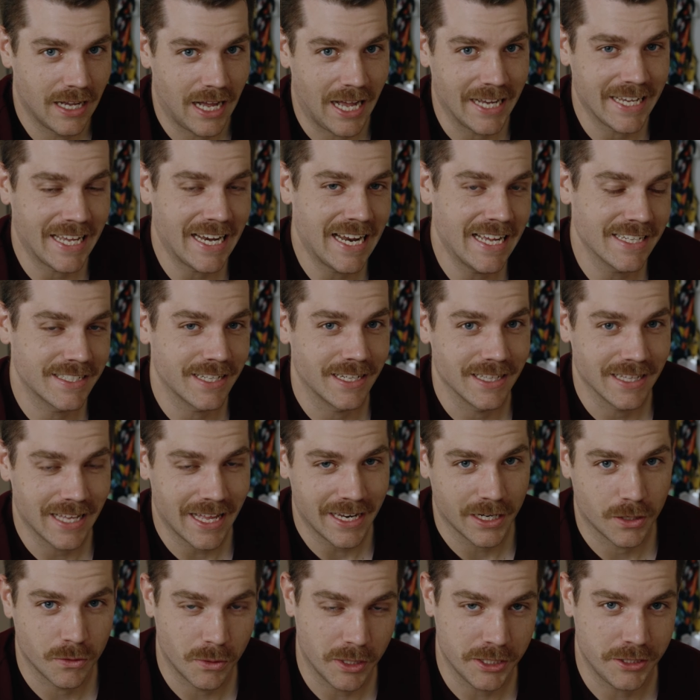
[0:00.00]
I get asked a
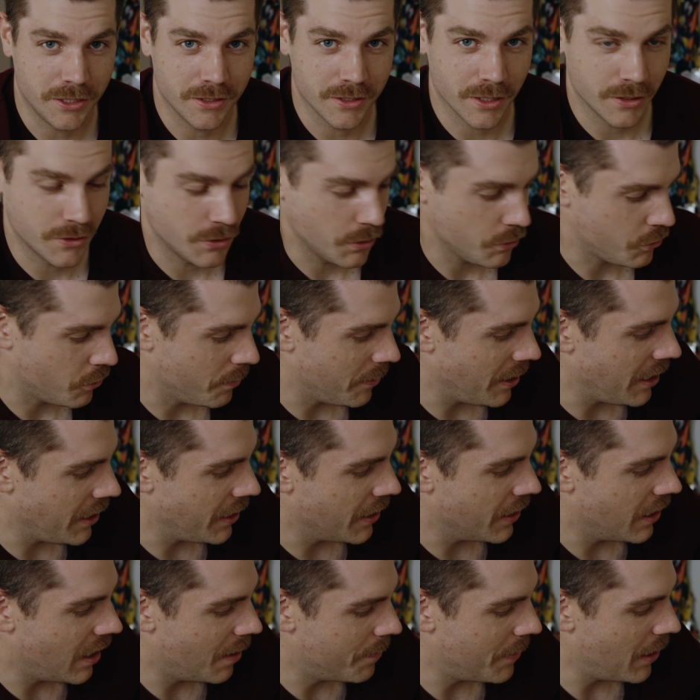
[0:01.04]
lot of questions on social
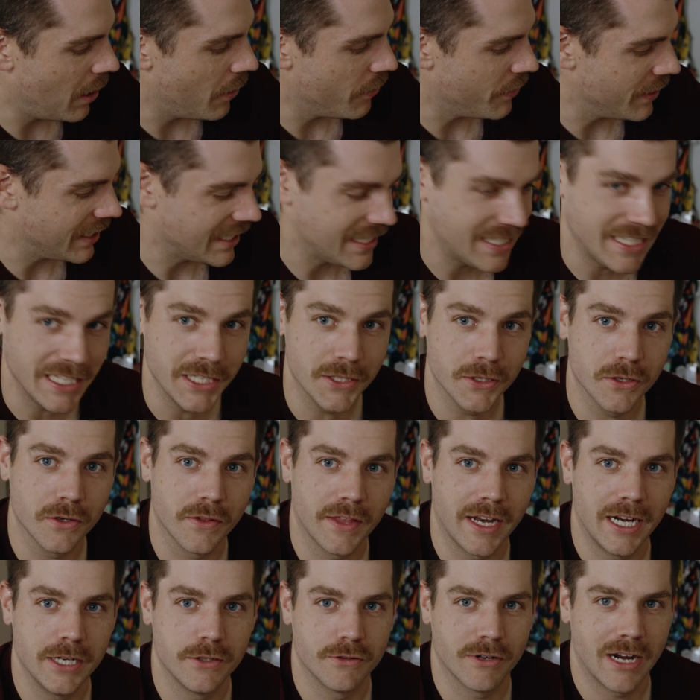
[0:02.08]
media about the gear
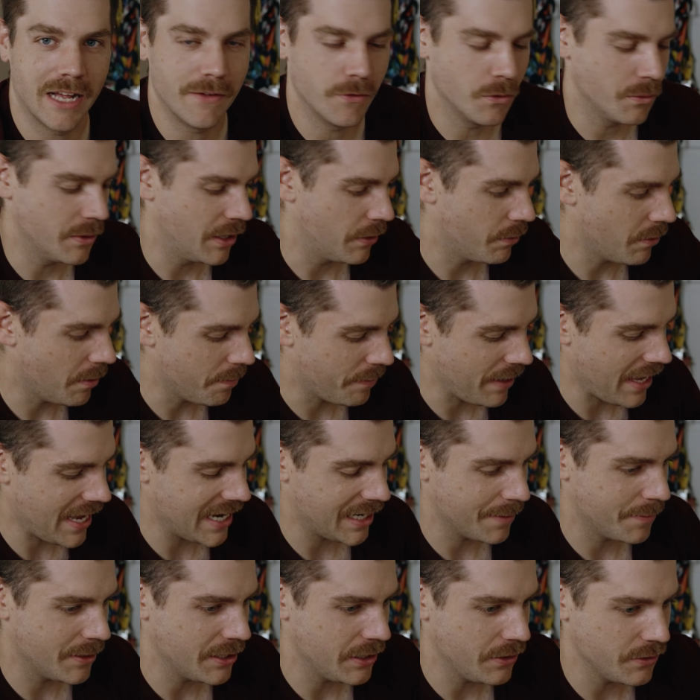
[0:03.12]
that I travel with. What
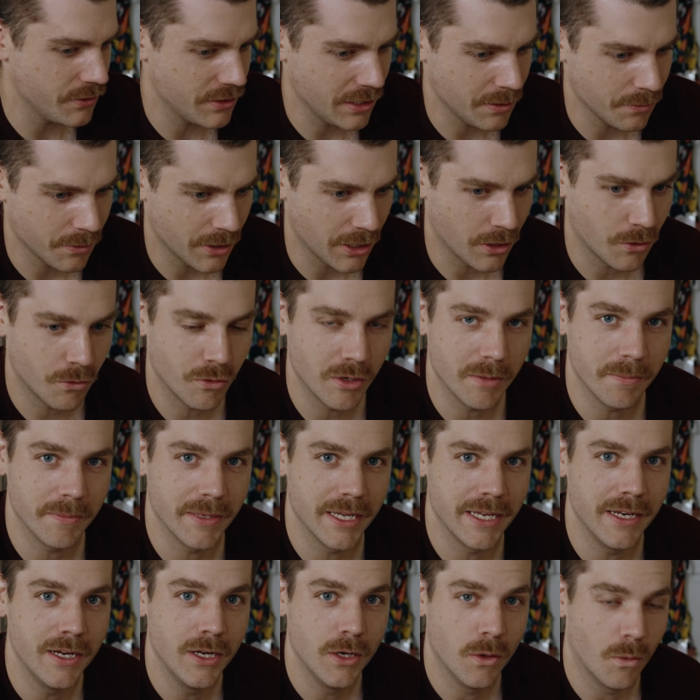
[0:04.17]
bag am I using? What
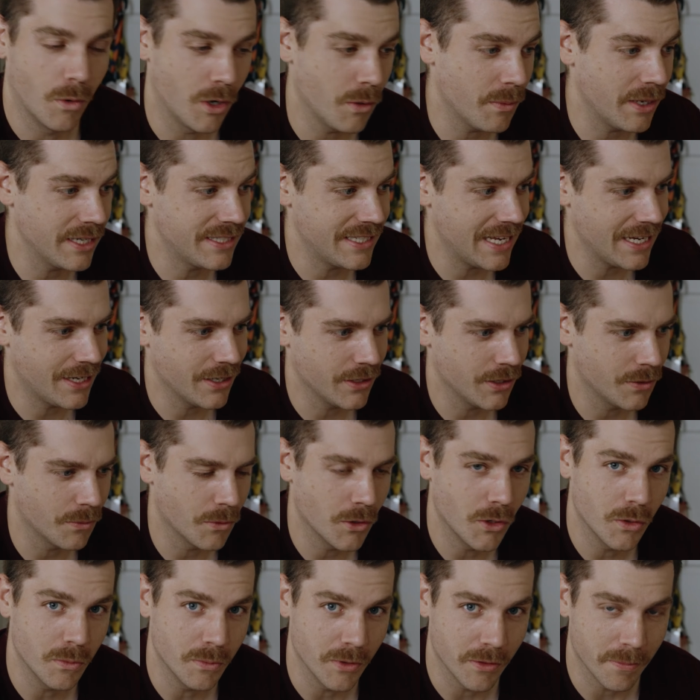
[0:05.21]
equipment? What do I take on the
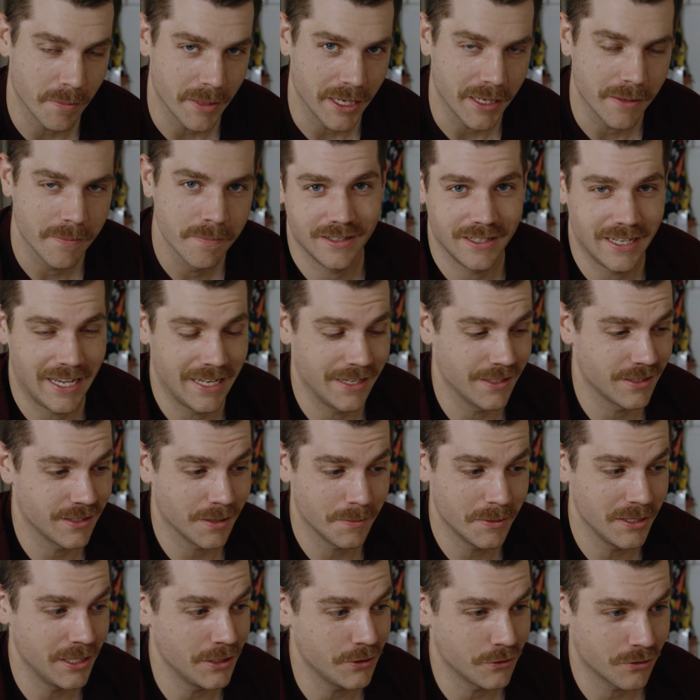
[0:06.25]
road with me? And as
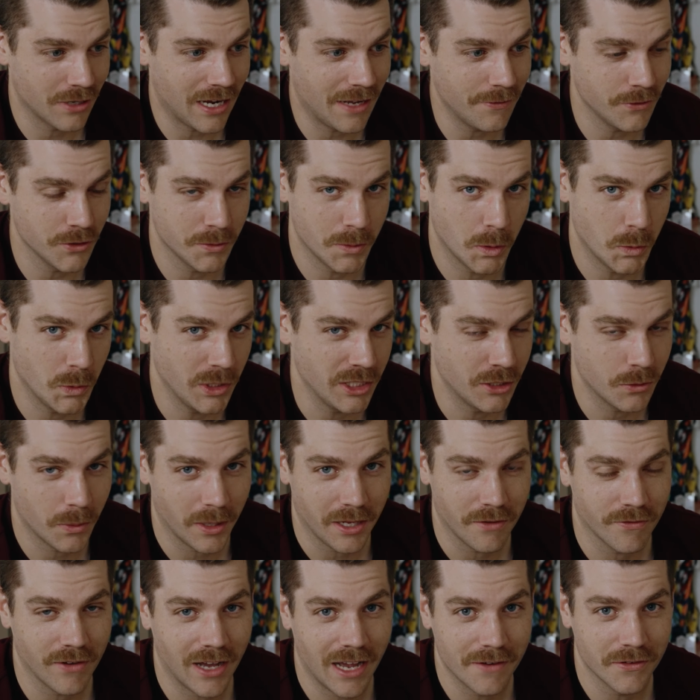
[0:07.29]
someone that travels between
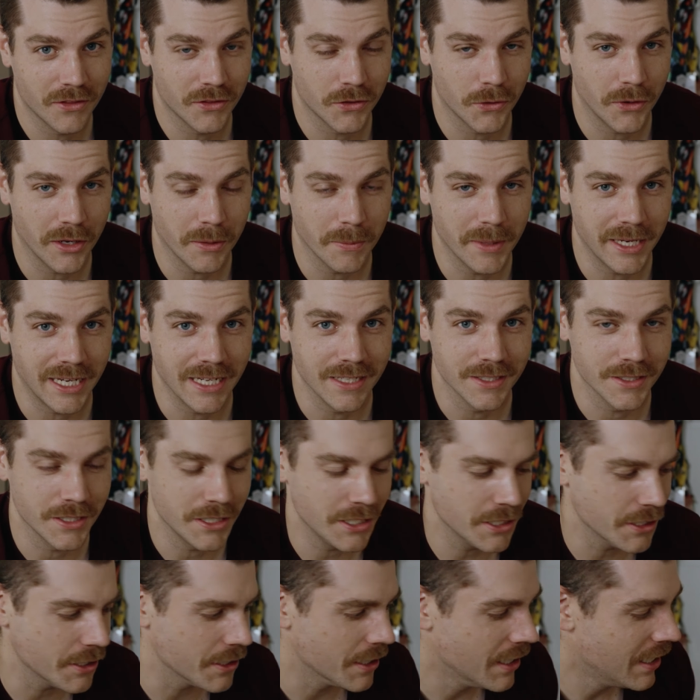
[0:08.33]
25 and 30 weekends a
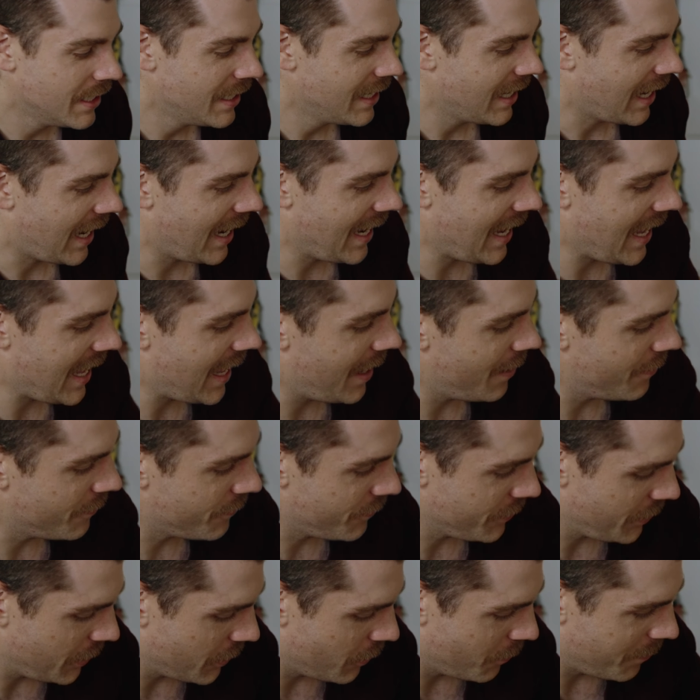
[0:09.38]
year, I
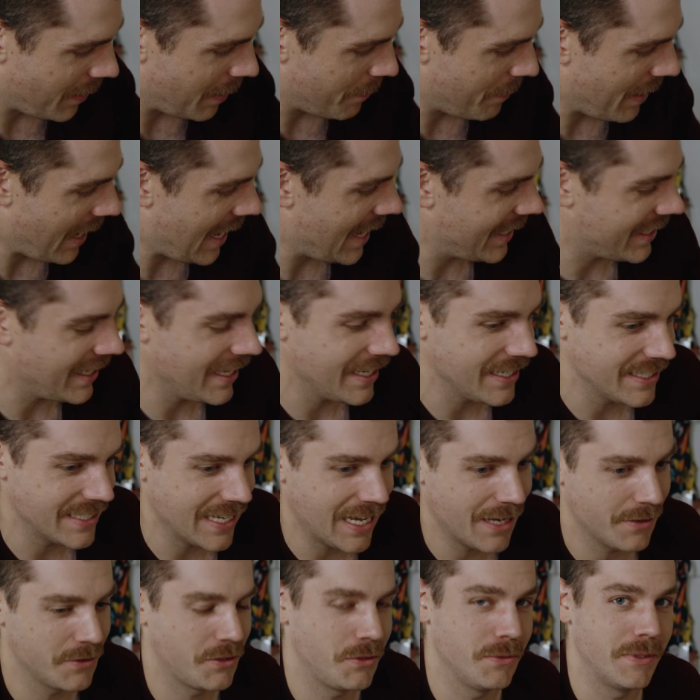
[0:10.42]
have, my packing
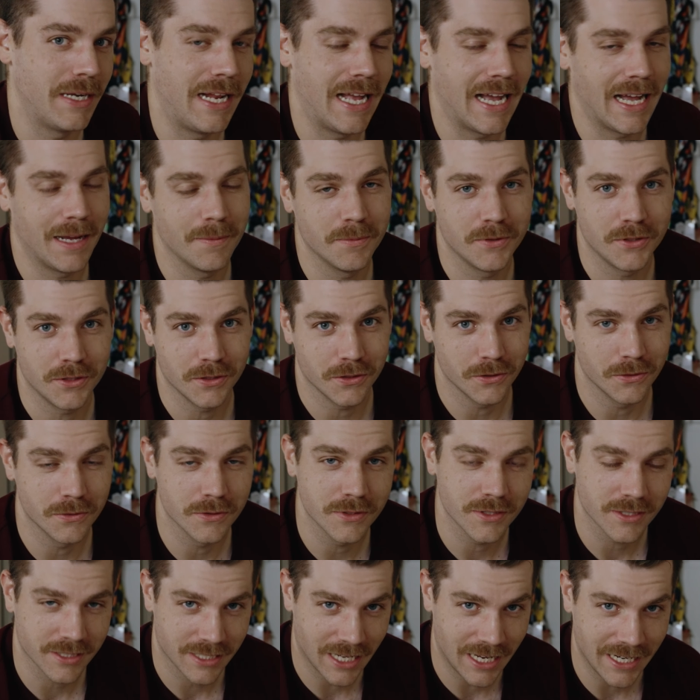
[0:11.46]
down to an absolute
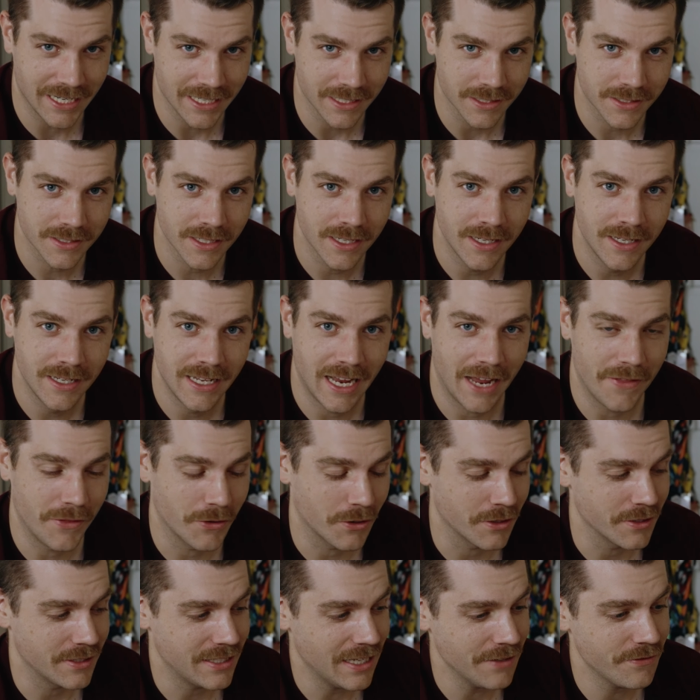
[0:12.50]
science. And there
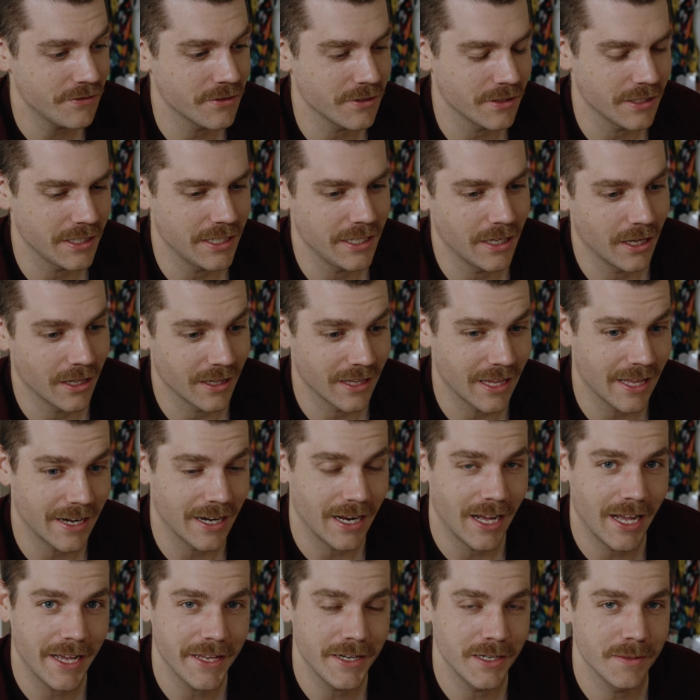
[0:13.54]
are definitely a lot
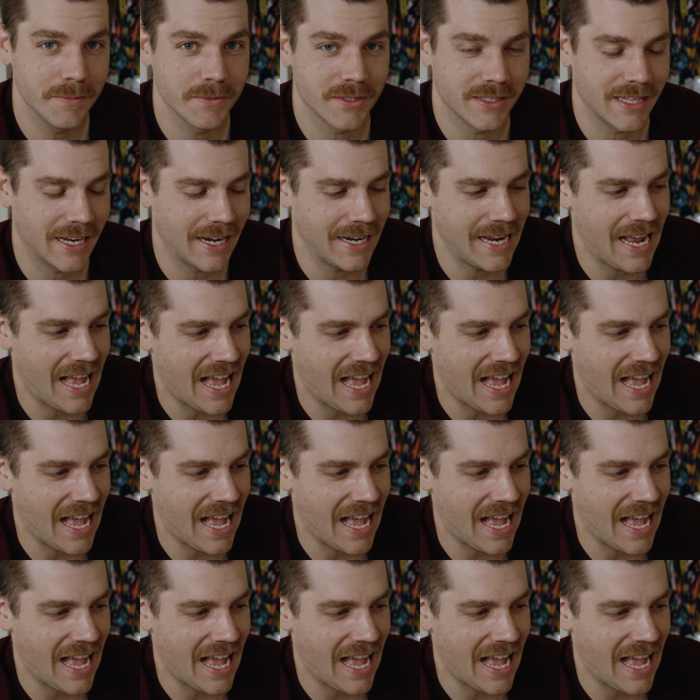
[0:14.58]
of items that I